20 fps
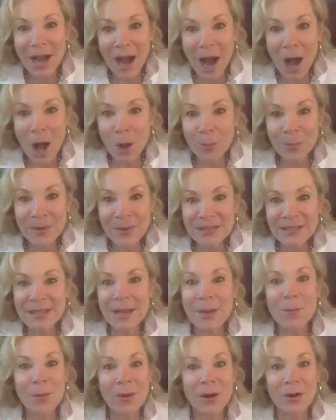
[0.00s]
I'll be
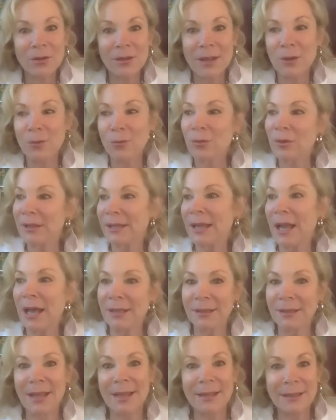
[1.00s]
somewhere like really
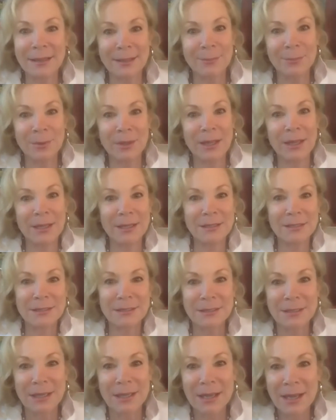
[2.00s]
unlikely
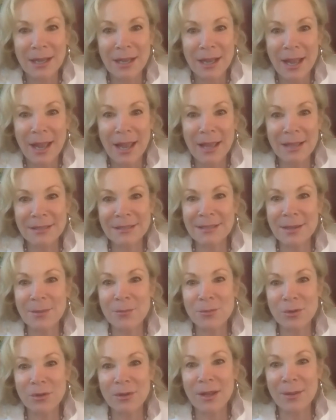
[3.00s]
place, and
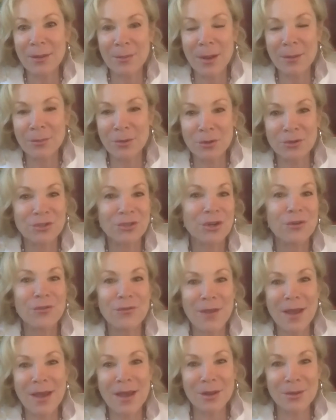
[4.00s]
someone will come up and go, Sheriff
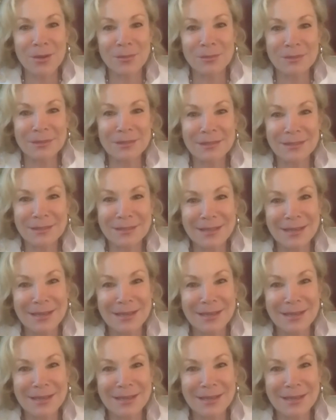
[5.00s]
Adams.